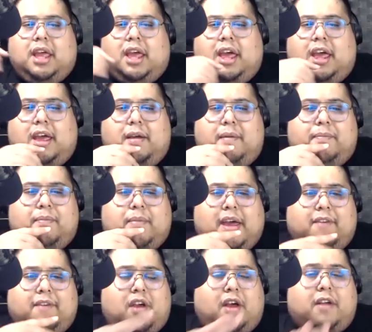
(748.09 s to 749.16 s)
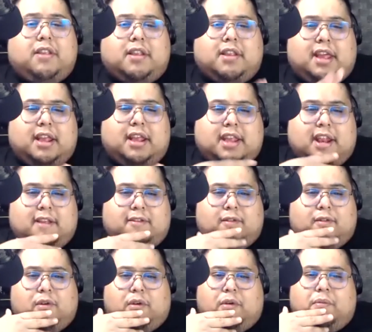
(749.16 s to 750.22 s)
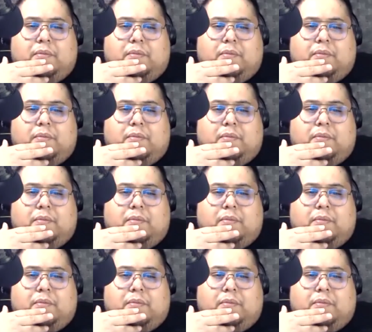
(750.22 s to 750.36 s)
Have y'all discussed that as a group?